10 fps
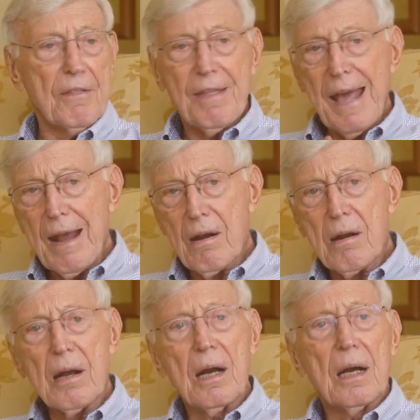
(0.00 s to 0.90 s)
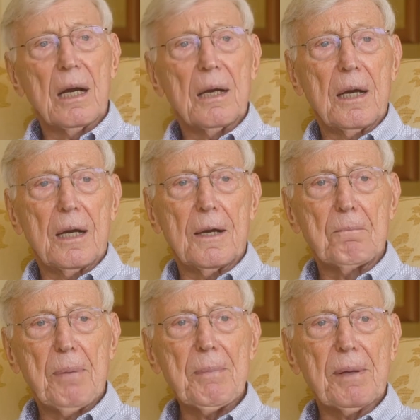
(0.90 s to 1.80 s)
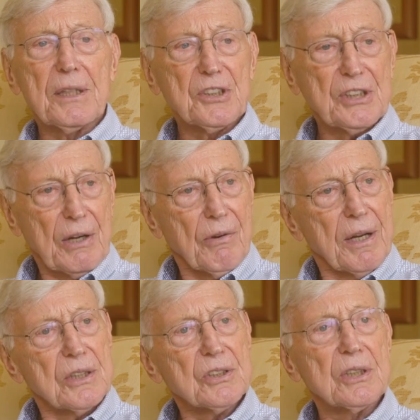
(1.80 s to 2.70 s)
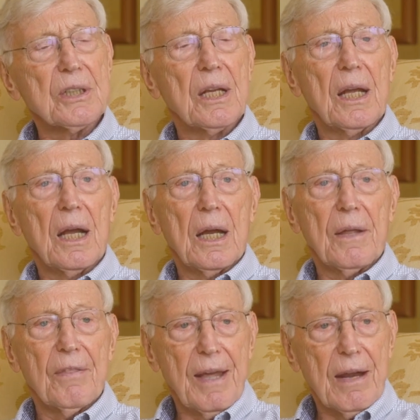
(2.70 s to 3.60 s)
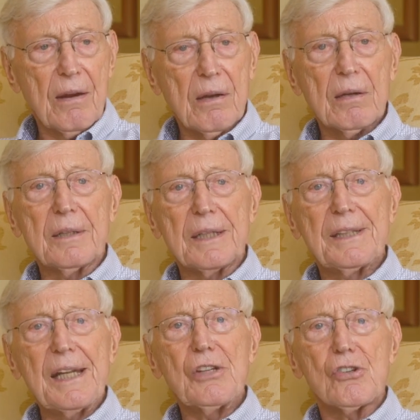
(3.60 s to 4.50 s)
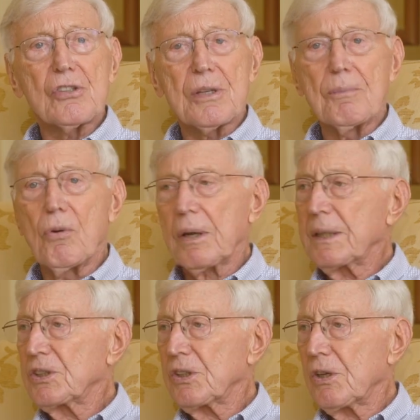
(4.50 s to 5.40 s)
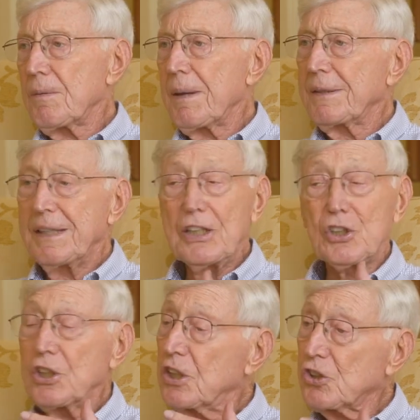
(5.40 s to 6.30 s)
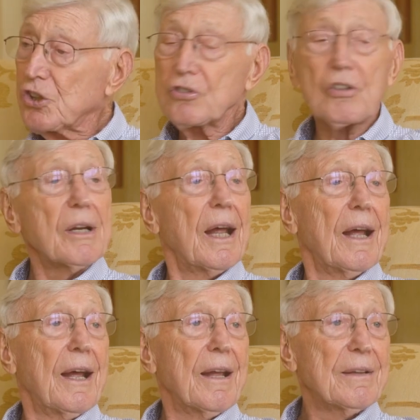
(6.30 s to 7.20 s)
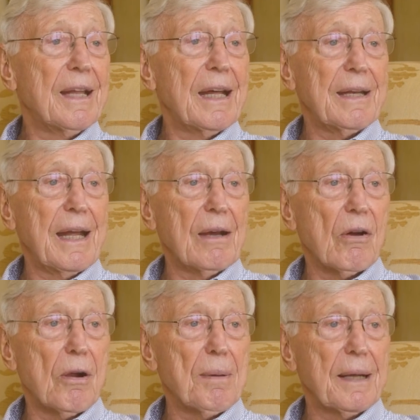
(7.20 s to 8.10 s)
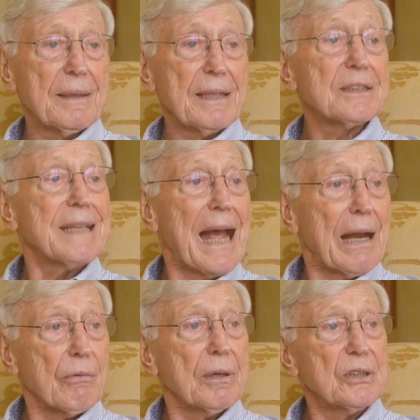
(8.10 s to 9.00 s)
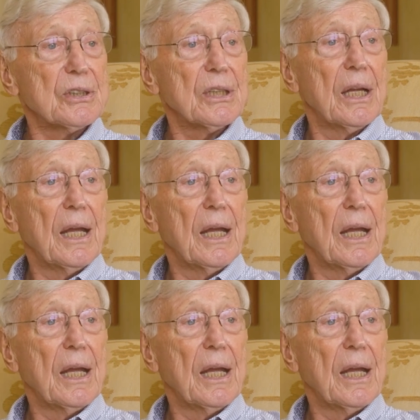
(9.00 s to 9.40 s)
there, people are serious. There, the teachers are more concerned about teaching the children than they are about their salaries.